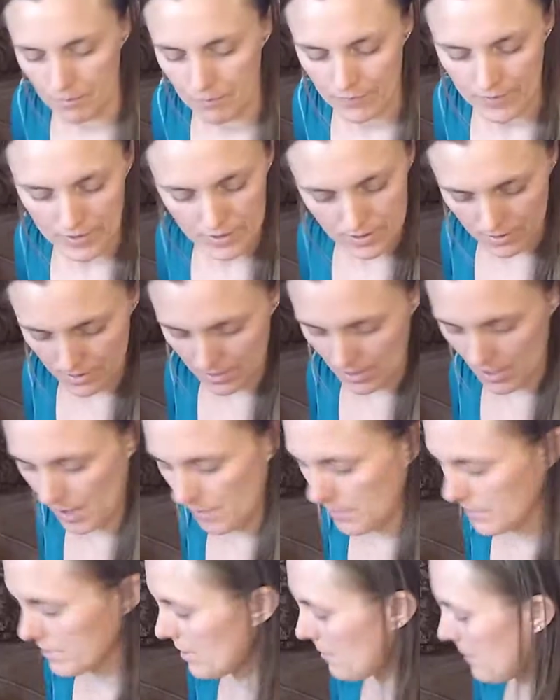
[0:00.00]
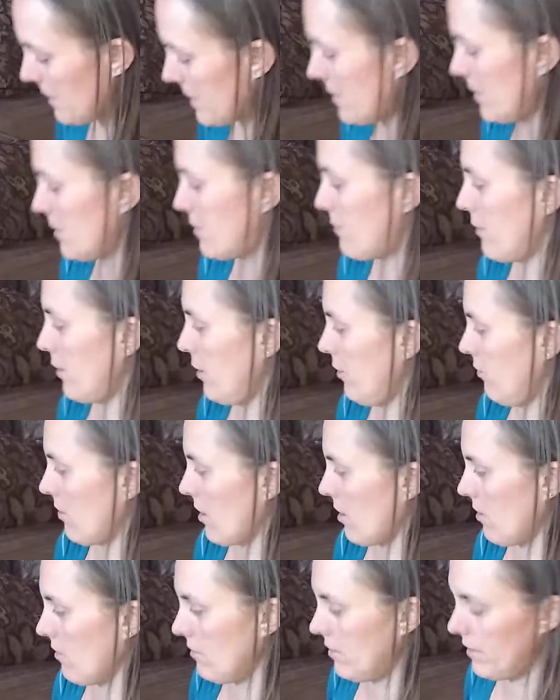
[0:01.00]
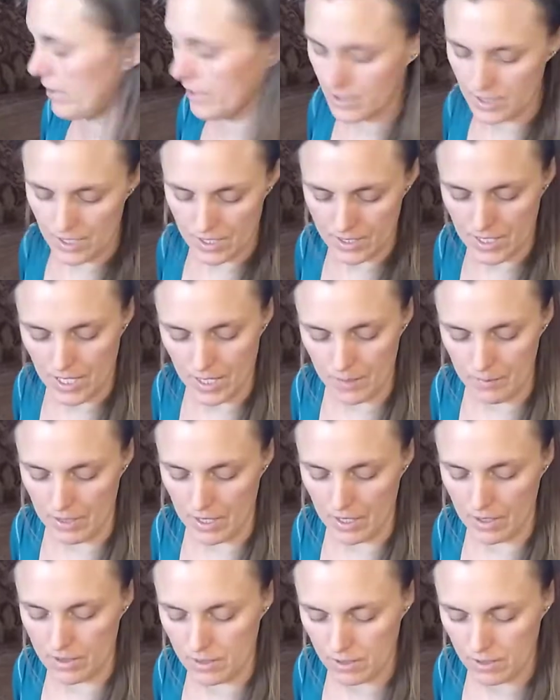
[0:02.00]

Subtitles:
This is the opposite message for you though. It's not time yet.